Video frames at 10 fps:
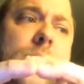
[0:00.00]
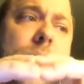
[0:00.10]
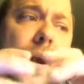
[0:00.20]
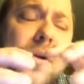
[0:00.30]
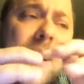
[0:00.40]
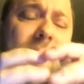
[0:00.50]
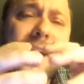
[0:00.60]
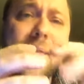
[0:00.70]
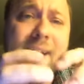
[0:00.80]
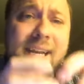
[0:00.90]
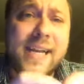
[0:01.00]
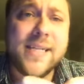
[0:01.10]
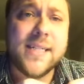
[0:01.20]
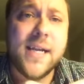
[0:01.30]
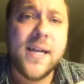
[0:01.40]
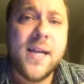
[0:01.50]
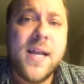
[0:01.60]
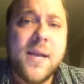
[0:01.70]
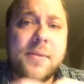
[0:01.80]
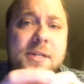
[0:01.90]
are never going to be easy.
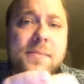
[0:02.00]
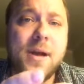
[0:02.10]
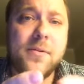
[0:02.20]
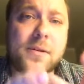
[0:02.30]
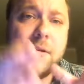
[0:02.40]
But it's about